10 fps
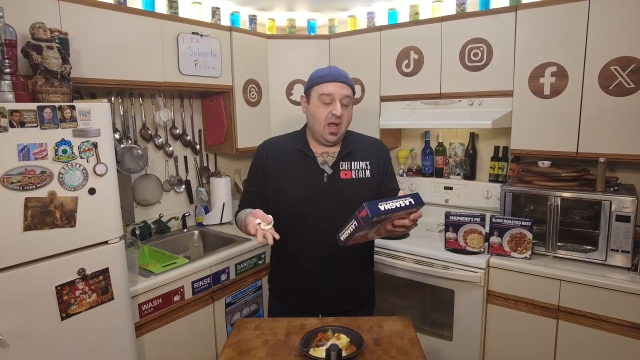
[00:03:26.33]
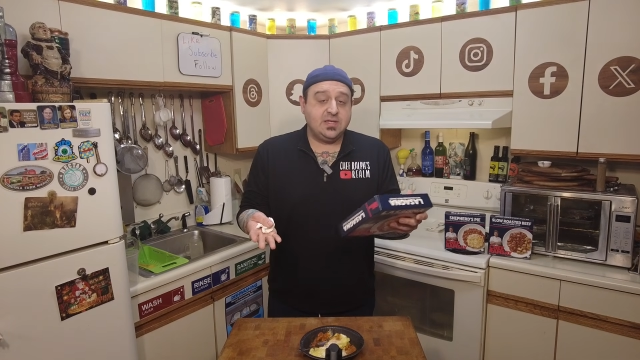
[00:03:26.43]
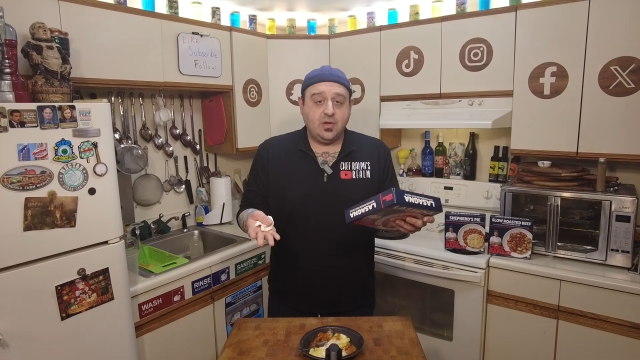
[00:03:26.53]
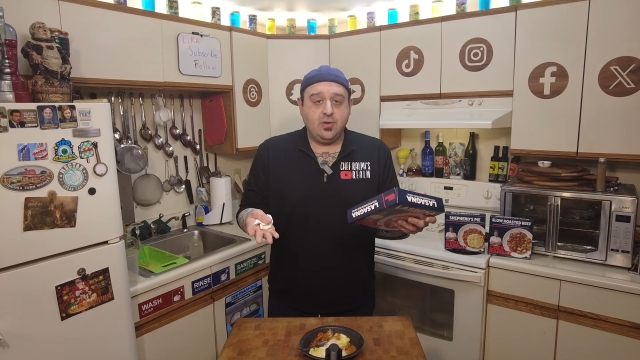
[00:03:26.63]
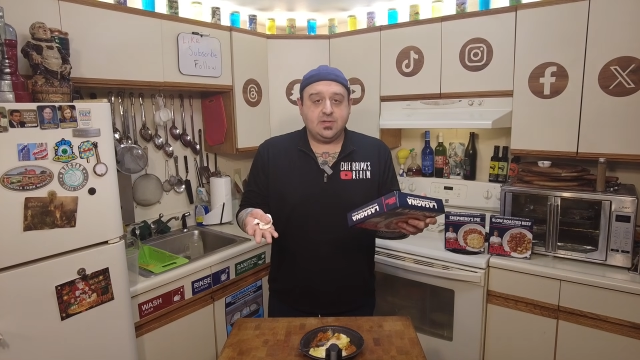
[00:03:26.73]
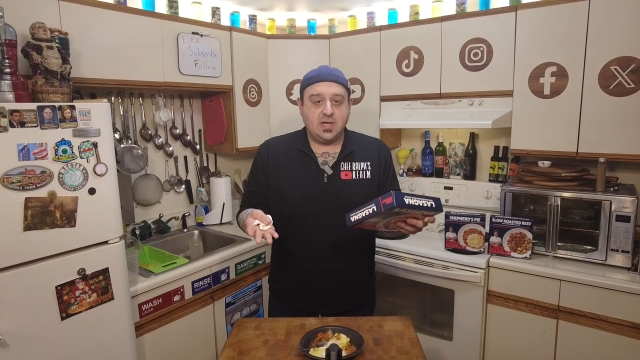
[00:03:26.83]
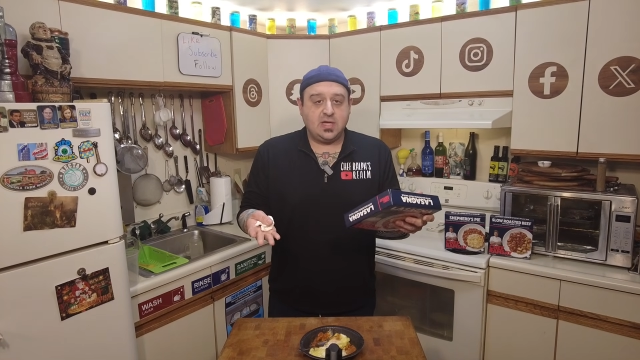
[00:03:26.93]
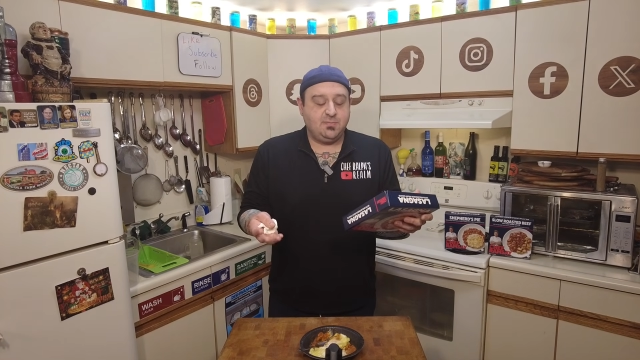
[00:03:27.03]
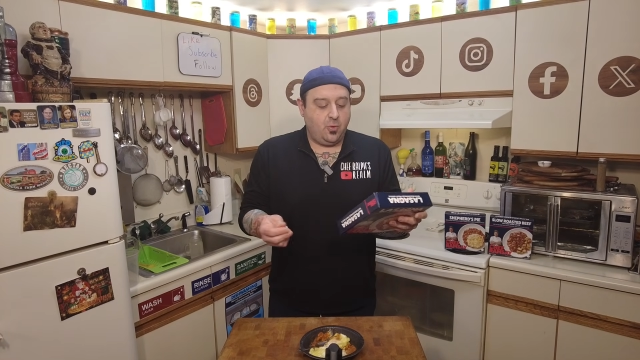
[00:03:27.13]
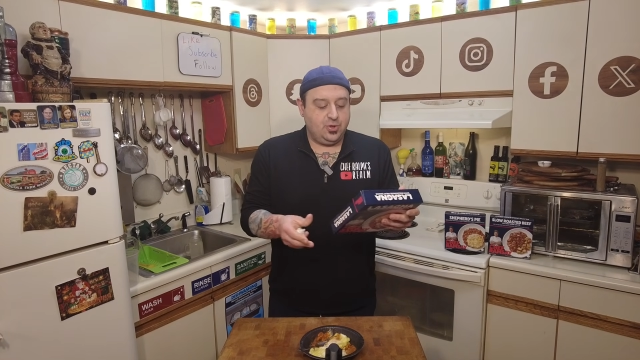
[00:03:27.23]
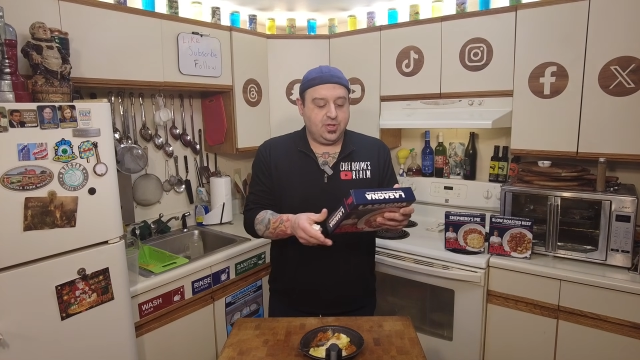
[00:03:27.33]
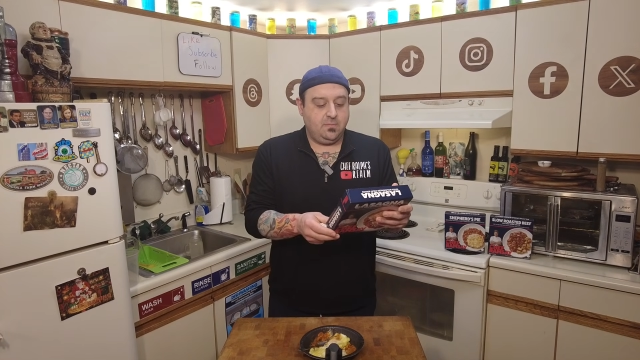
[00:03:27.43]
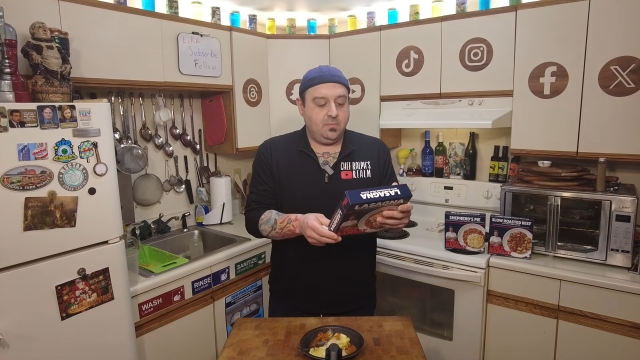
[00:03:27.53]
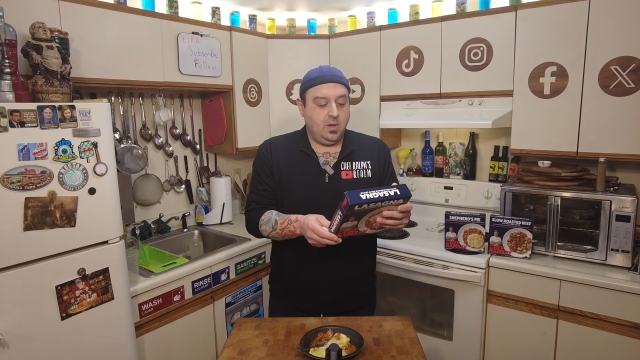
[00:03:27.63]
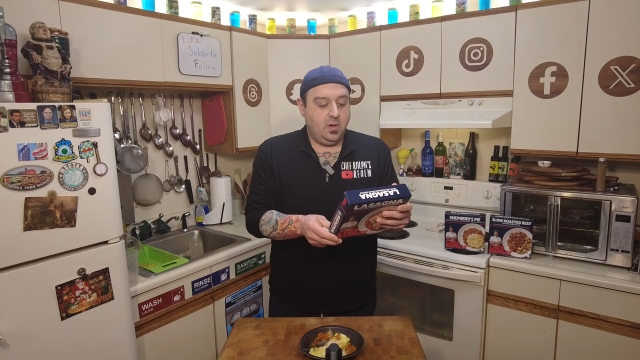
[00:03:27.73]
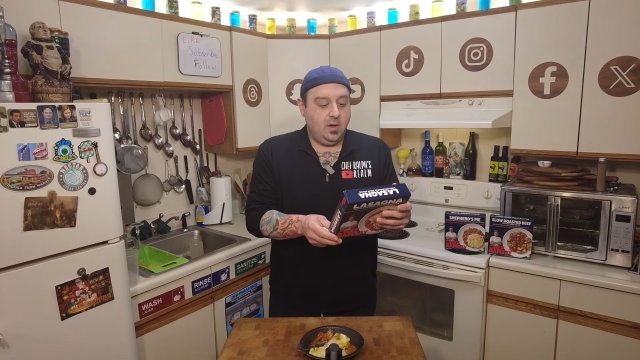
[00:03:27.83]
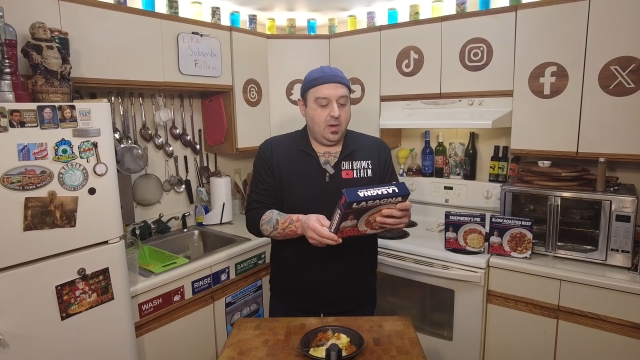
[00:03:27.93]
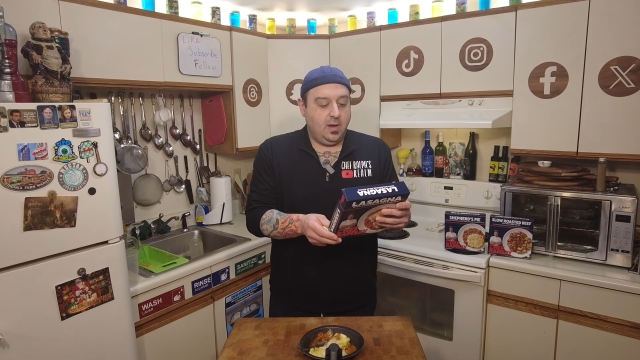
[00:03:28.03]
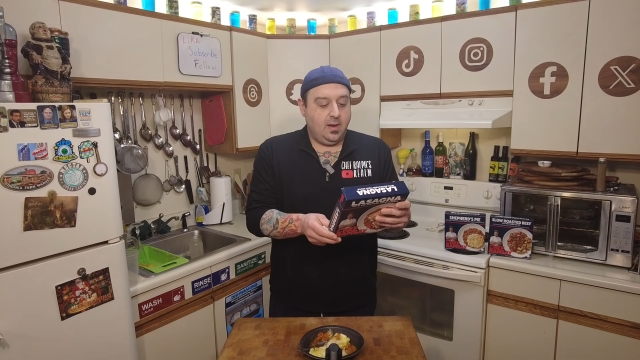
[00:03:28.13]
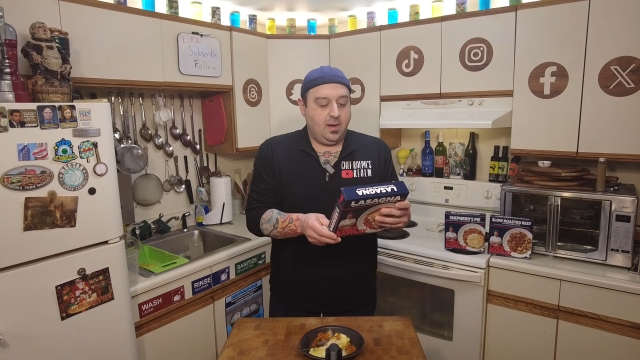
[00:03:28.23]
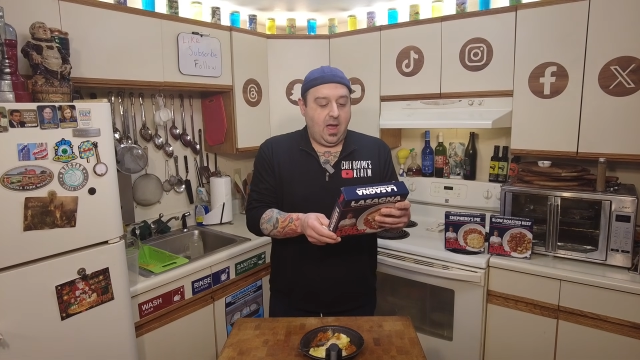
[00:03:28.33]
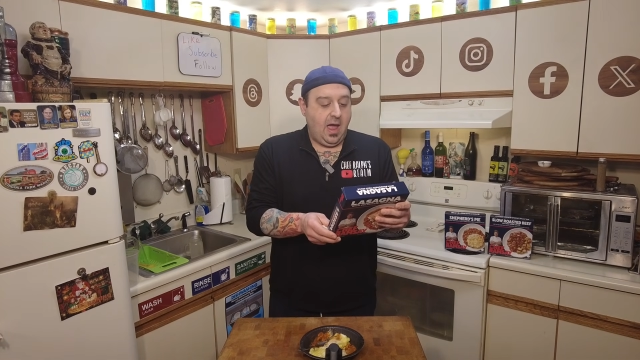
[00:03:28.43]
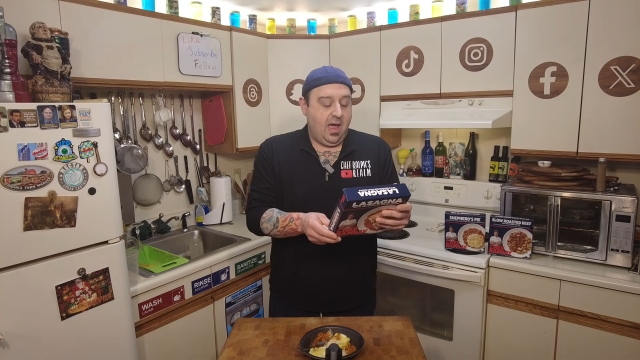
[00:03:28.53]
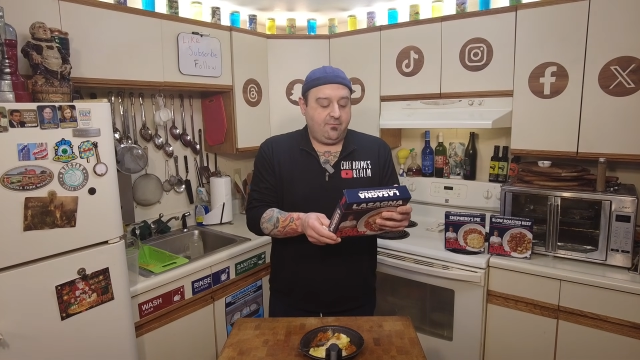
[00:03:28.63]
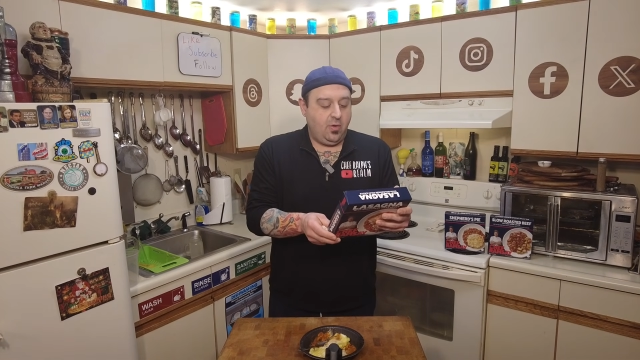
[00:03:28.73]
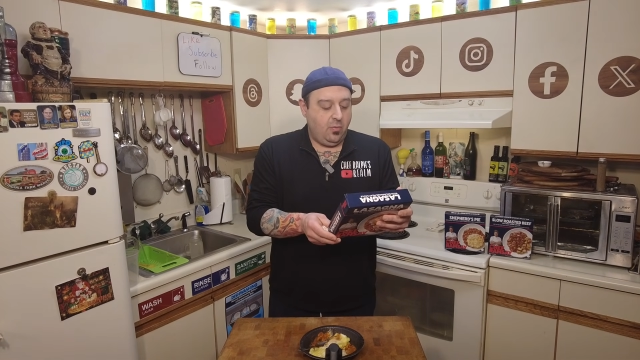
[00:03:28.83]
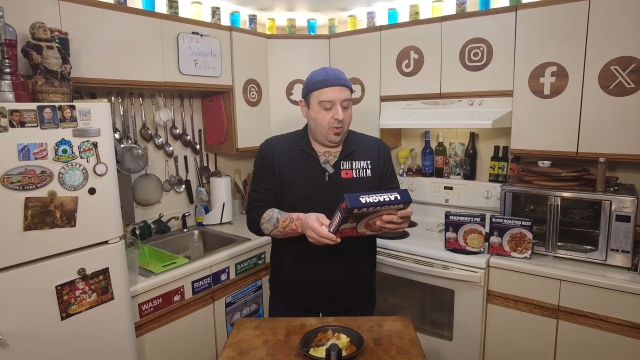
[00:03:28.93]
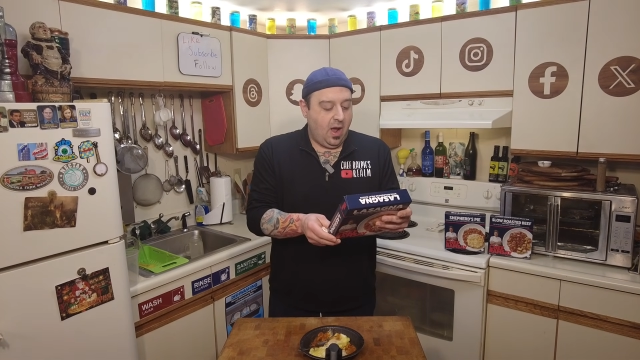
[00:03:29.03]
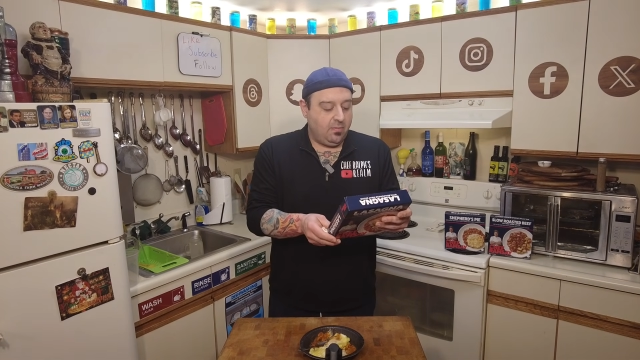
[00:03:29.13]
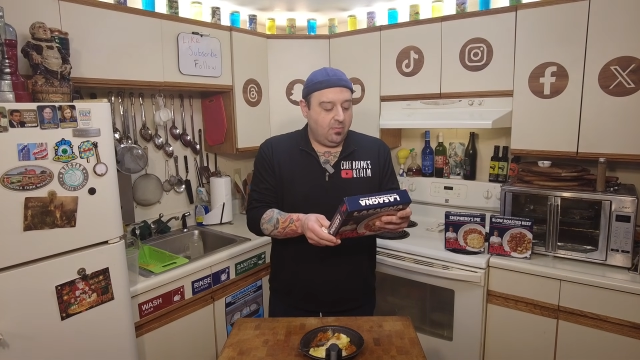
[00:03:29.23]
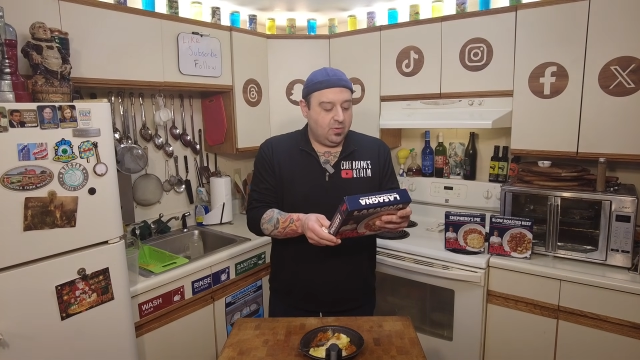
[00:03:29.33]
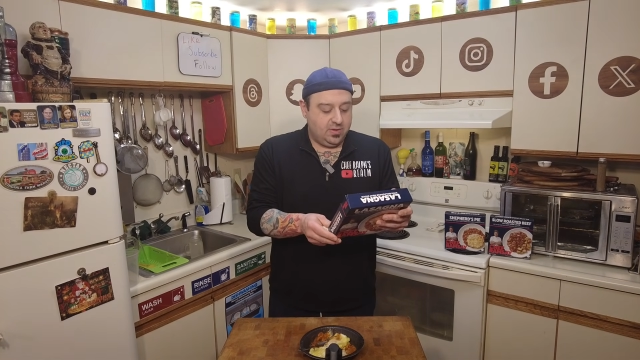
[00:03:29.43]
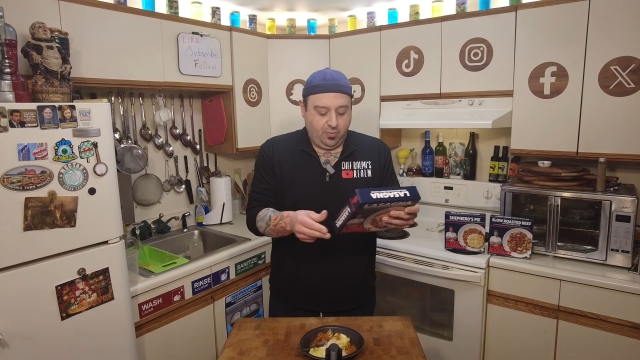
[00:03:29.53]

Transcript: That's a good size portion. I have no problem with the